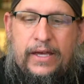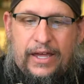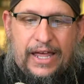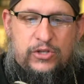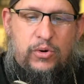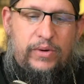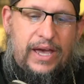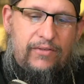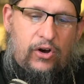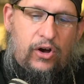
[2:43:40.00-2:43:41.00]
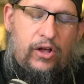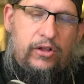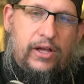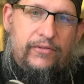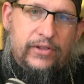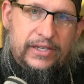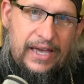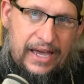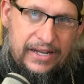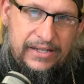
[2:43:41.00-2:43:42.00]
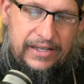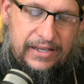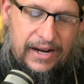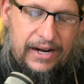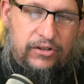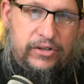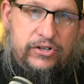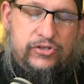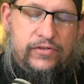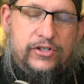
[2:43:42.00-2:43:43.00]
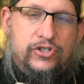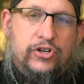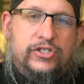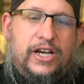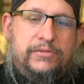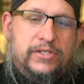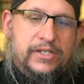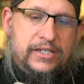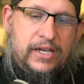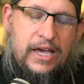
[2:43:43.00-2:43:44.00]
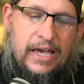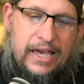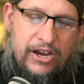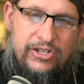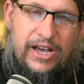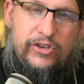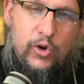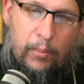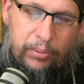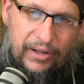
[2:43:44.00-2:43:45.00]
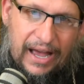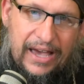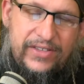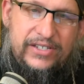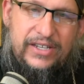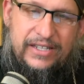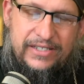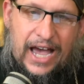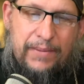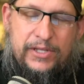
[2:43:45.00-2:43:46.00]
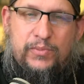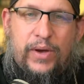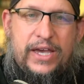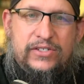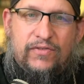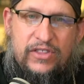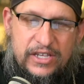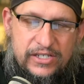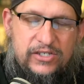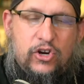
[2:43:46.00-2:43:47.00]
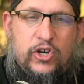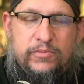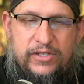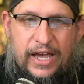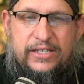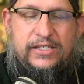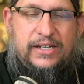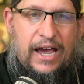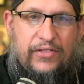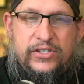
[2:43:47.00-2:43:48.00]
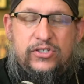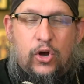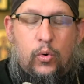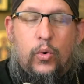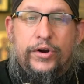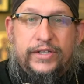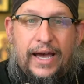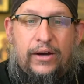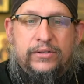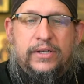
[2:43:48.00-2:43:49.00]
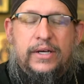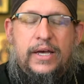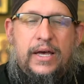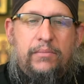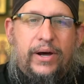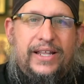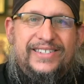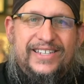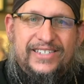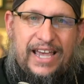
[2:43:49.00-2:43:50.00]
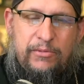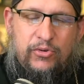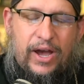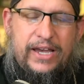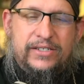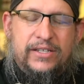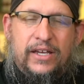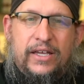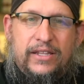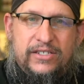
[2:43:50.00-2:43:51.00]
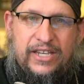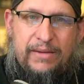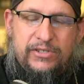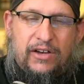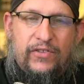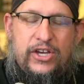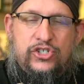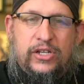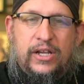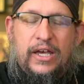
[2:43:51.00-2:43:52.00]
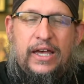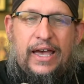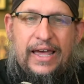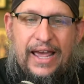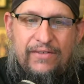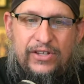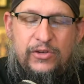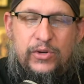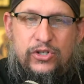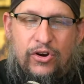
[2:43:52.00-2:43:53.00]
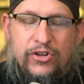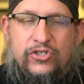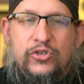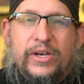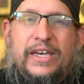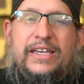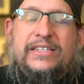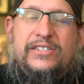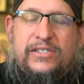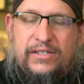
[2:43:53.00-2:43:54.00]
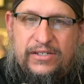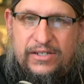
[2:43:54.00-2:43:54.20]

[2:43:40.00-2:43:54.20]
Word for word: And that's where we have all of the canon, the canonical literature of the church comes and says, here's how you apply this in time and space for these circumstances and how this is all worked out. But it's the same Christ, the same salvation, and everything returns to his